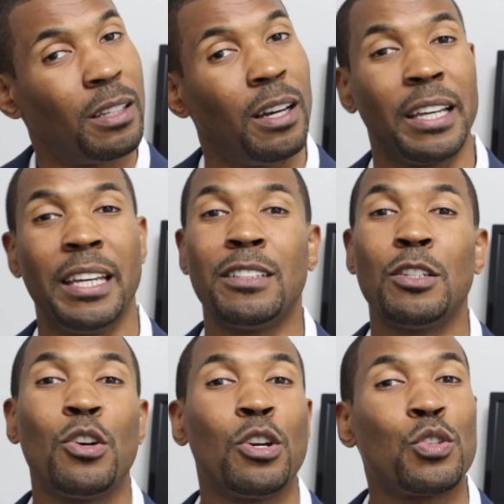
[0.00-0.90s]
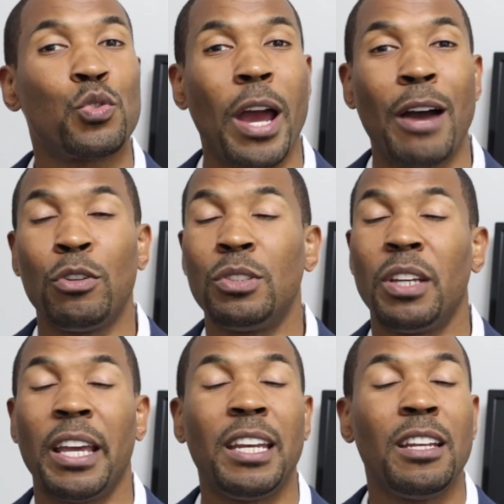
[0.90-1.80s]
Again, travel
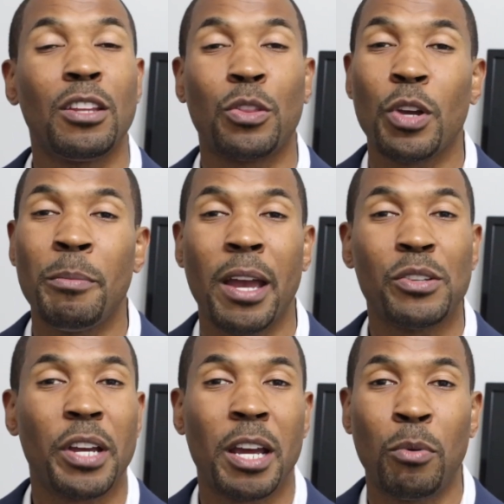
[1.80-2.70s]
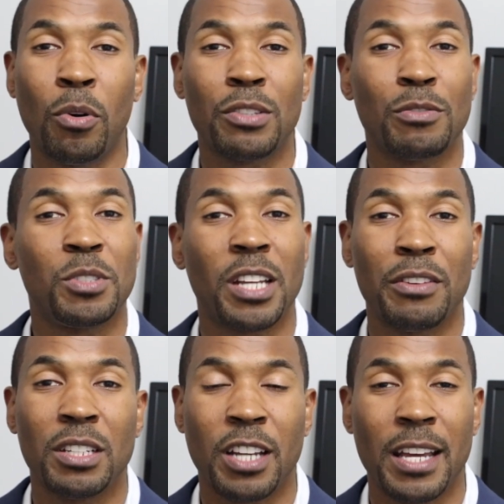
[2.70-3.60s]
to any of the three major airports from
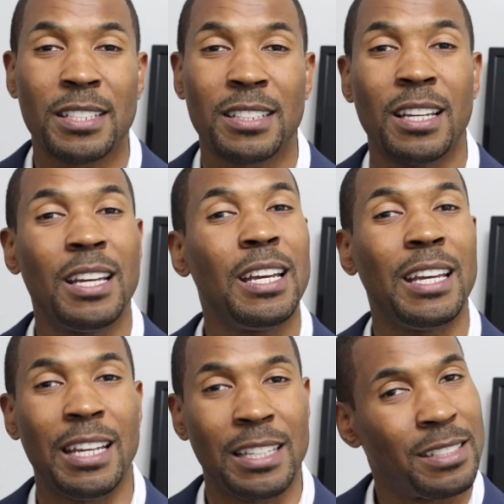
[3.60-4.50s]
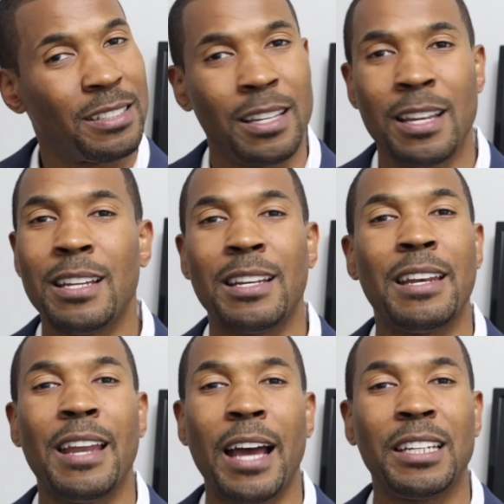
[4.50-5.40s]
Chevy Chase is
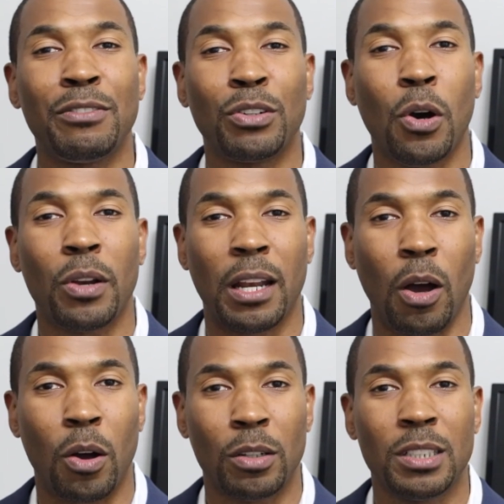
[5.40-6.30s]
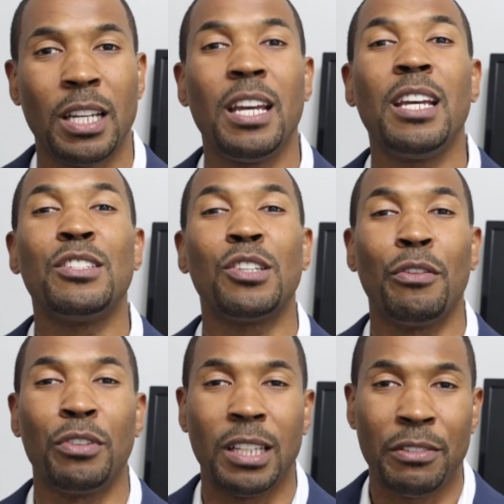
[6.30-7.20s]
not difficult at all. So
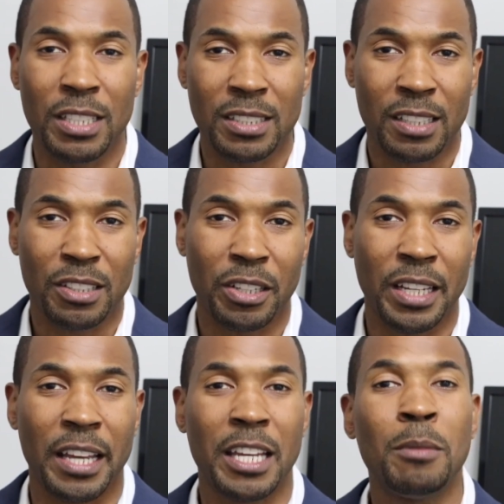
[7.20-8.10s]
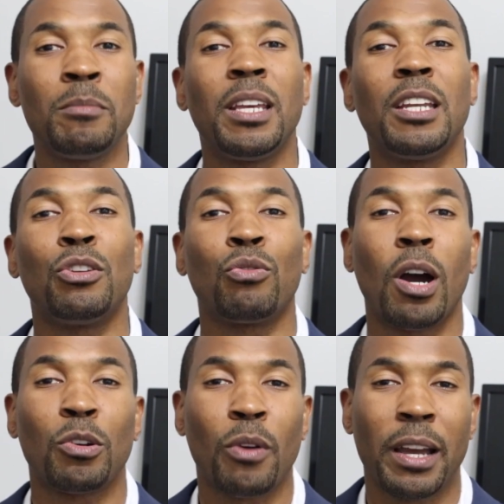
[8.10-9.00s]
if you're leaving at 6:30 a.m., getting to
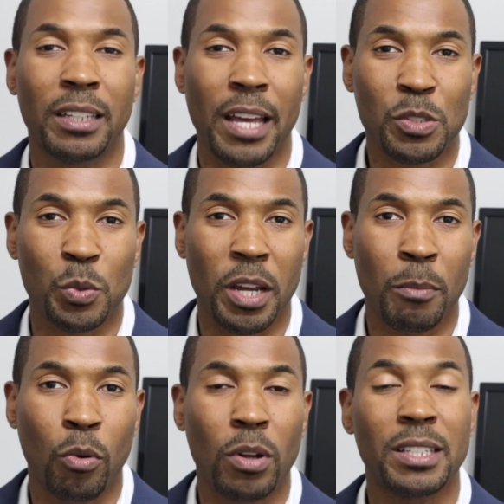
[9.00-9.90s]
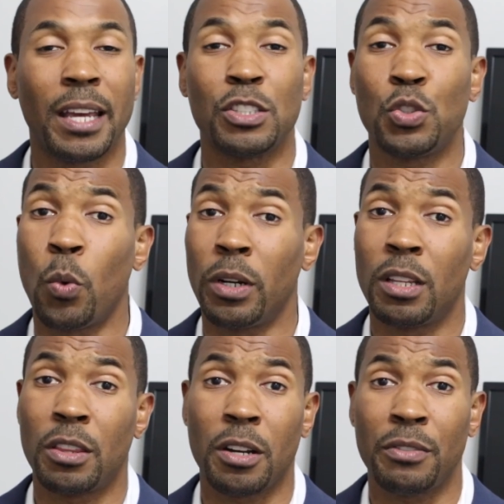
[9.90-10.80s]
Ronald Reagan National Airport takes 20
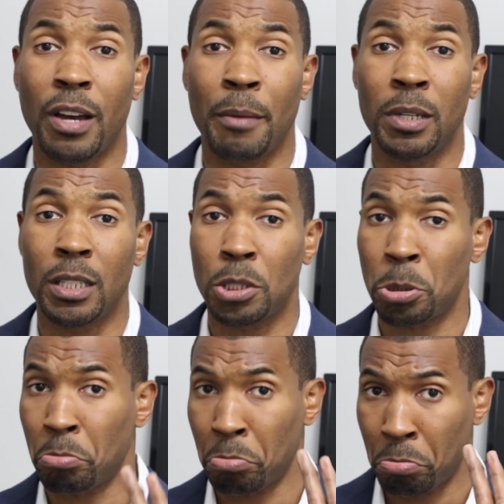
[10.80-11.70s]
to 35 minutes.